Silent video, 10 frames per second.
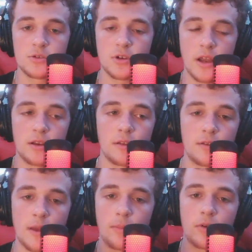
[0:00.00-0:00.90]
Trying to
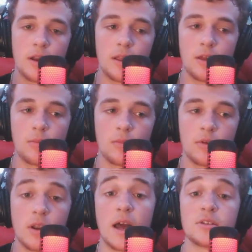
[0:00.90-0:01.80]
separate him
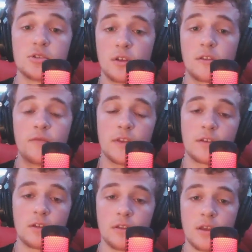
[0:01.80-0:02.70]
not just
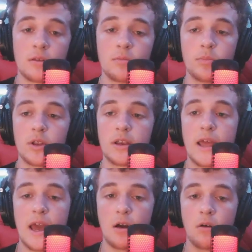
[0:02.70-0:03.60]
physically, but
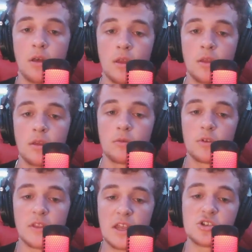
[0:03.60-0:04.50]
now
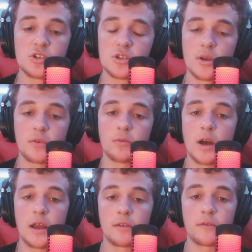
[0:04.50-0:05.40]

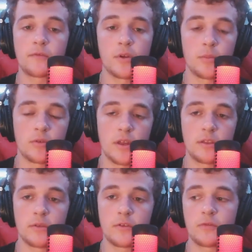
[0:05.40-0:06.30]
relationships-wise from the
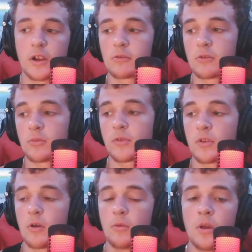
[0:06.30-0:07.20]
rest of his friend group,
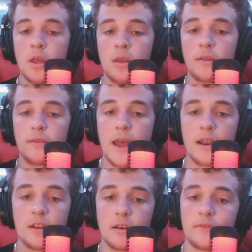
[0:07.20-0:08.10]
so
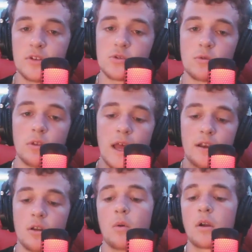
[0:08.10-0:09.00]
that individual
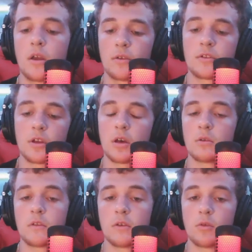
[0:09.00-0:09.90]
had nowhere else to
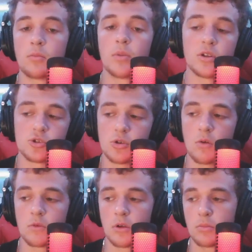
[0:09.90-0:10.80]
go to but
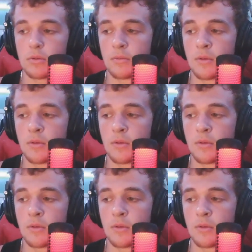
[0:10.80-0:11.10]
Jorobe.